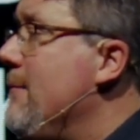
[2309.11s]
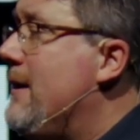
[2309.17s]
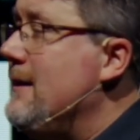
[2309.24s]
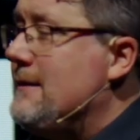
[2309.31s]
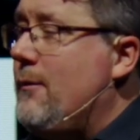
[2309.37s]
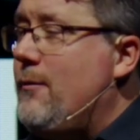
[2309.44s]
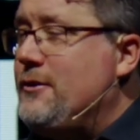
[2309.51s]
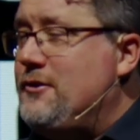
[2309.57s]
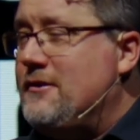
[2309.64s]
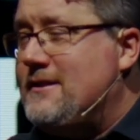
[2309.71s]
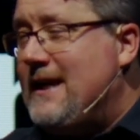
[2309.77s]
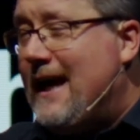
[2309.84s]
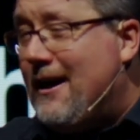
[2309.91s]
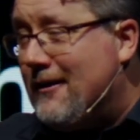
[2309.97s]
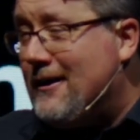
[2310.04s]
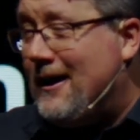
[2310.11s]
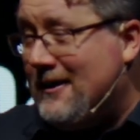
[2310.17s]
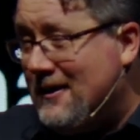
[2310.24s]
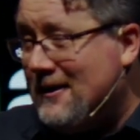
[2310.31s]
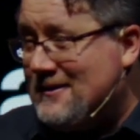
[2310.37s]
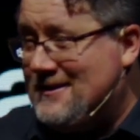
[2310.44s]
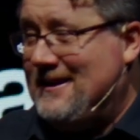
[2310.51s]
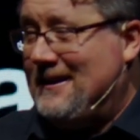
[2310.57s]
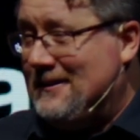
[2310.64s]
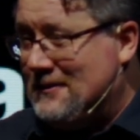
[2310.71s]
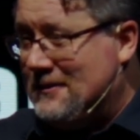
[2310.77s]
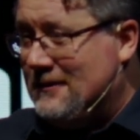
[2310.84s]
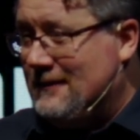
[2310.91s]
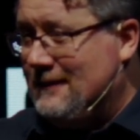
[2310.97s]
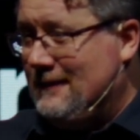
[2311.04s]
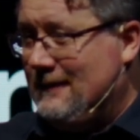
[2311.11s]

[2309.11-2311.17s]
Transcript: because I want you to see how God does things.